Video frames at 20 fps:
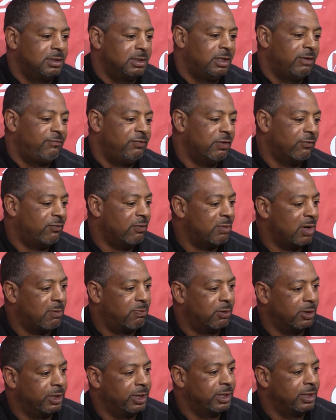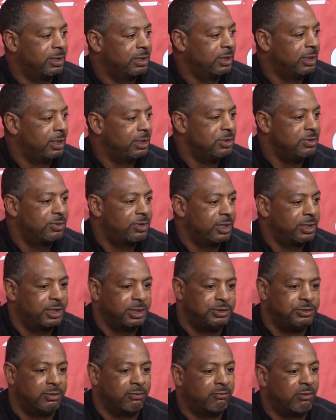If you're a football player and you think
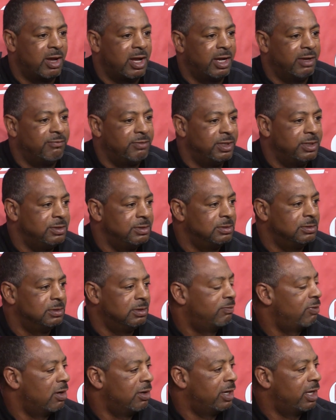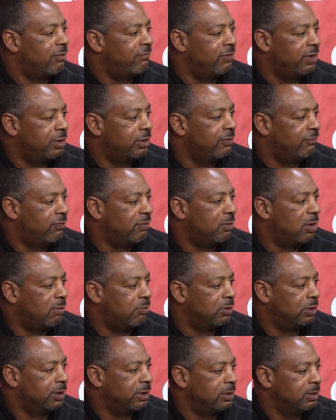that you arrived, then you're probably not a very good football
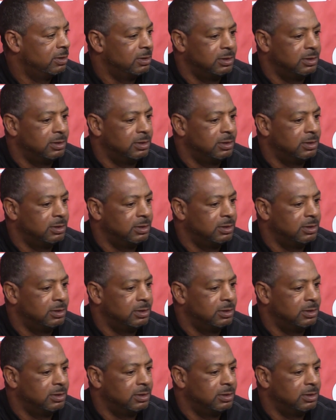player.